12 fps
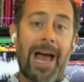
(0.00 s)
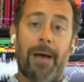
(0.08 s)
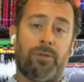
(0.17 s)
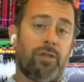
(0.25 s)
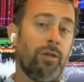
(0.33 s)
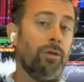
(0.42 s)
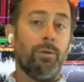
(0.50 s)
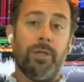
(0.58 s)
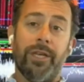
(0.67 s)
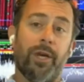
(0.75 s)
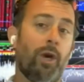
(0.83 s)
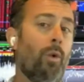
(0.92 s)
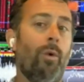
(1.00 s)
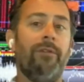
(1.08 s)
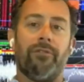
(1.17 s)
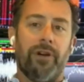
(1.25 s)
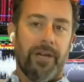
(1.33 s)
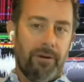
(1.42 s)
absolutely
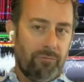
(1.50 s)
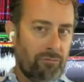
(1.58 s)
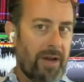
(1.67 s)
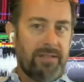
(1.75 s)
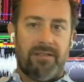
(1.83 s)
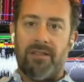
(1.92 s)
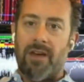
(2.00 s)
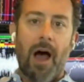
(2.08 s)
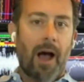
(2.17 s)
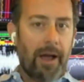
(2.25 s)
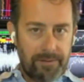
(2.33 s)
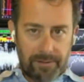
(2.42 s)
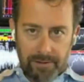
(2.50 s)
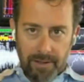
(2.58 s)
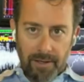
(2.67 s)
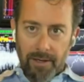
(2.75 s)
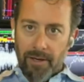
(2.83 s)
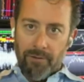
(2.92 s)
quivering right to the highs
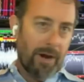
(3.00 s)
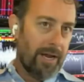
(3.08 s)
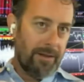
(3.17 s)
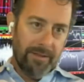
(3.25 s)
right?